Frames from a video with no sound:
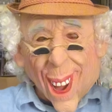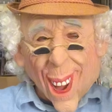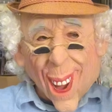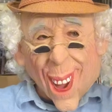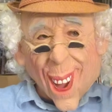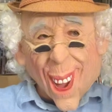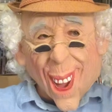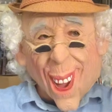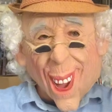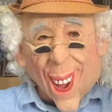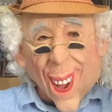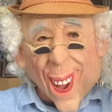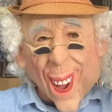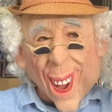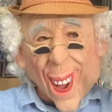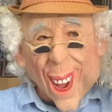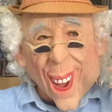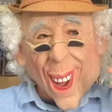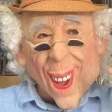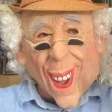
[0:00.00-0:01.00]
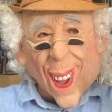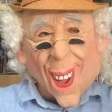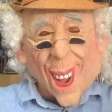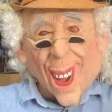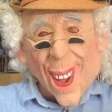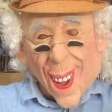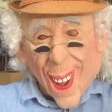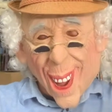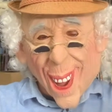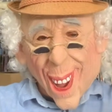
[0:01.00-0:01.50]
Gauche, the other wants to
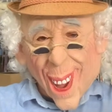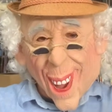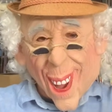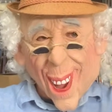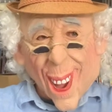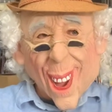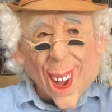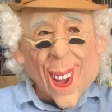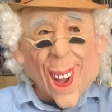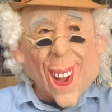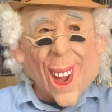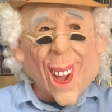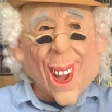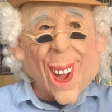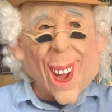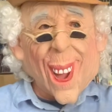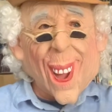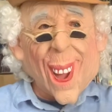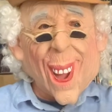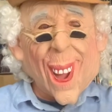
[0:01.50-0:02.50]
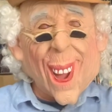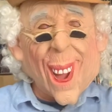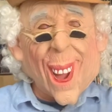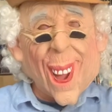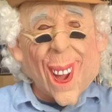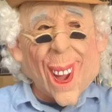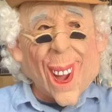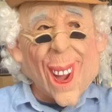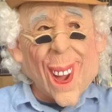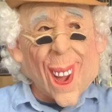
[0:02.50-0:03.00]
use him to
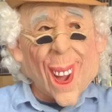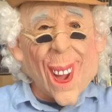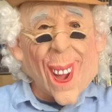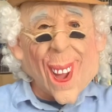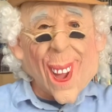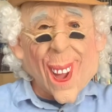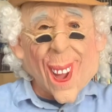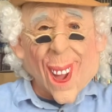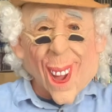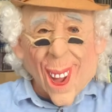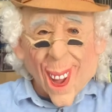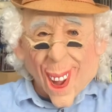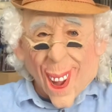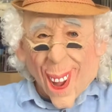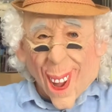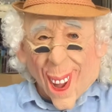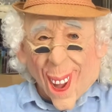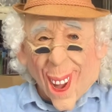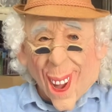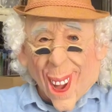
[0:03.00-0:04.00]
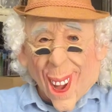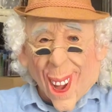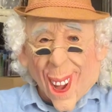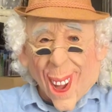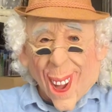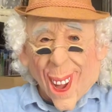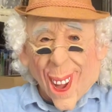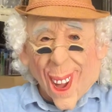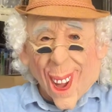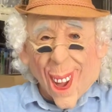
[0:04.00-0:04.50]
get the gold.
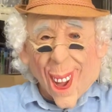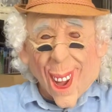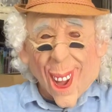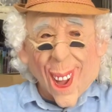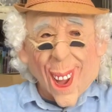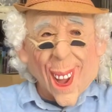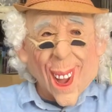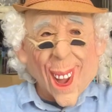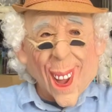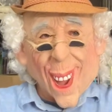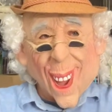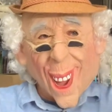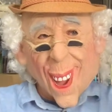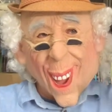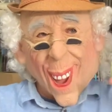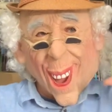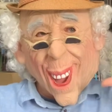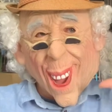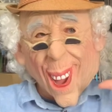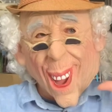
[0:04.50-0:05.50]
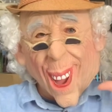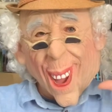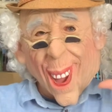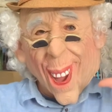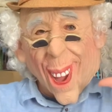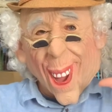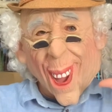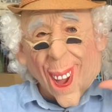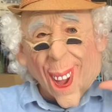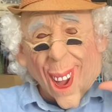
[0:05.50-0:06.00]
And um,
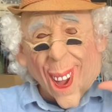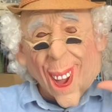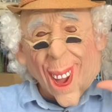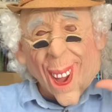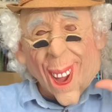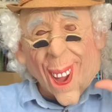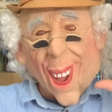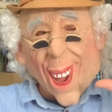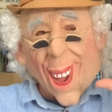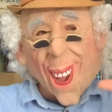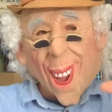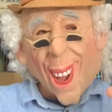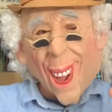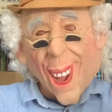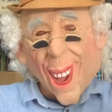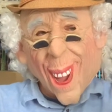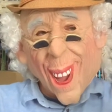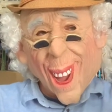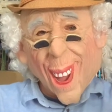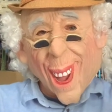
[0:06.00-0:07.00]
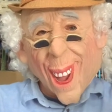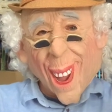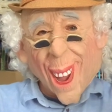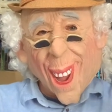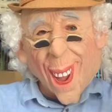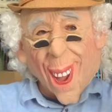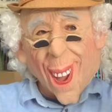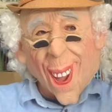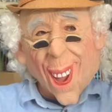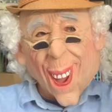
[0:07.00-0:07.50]
they set out
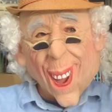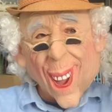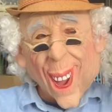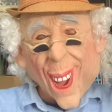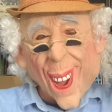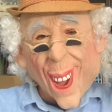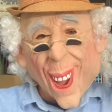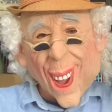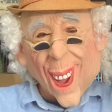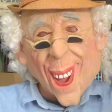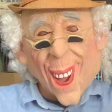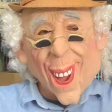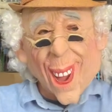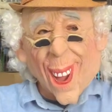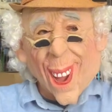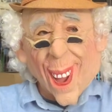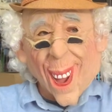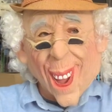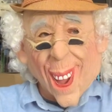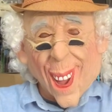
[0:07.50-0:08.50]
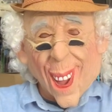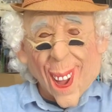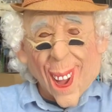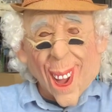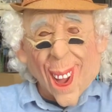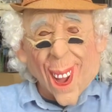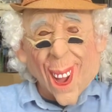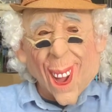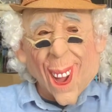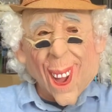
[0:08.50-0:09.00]
through the west,
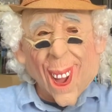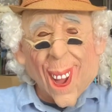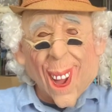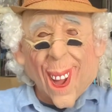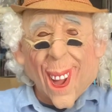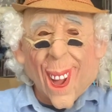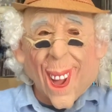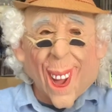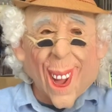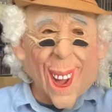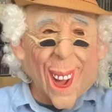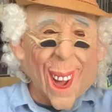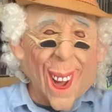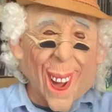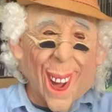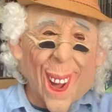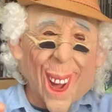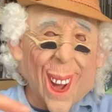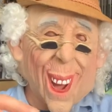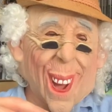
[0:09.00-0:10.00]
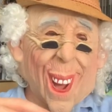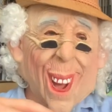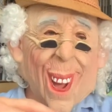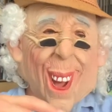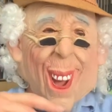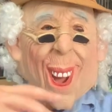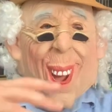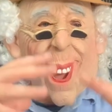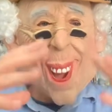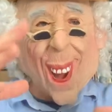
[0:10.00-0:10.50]
but to, you know,
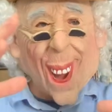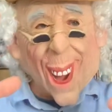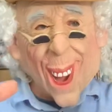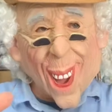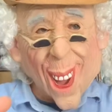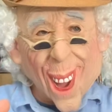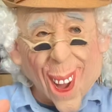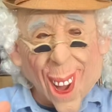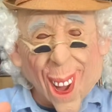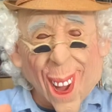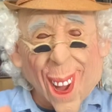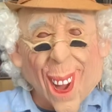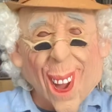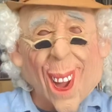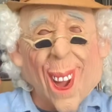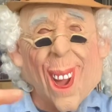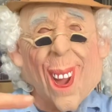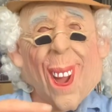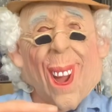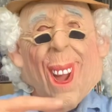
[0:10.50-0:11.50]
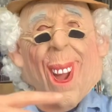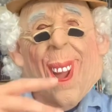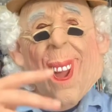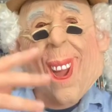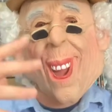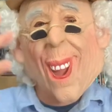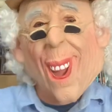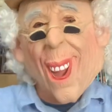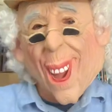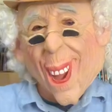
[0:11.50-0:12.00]
they haven't got horses at the start, but they have to go
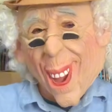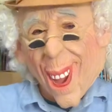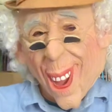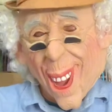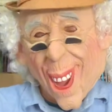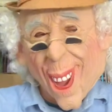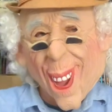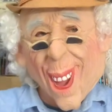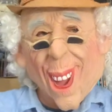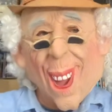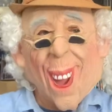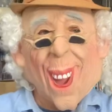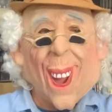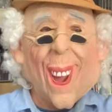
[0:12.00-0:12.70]
and get horses.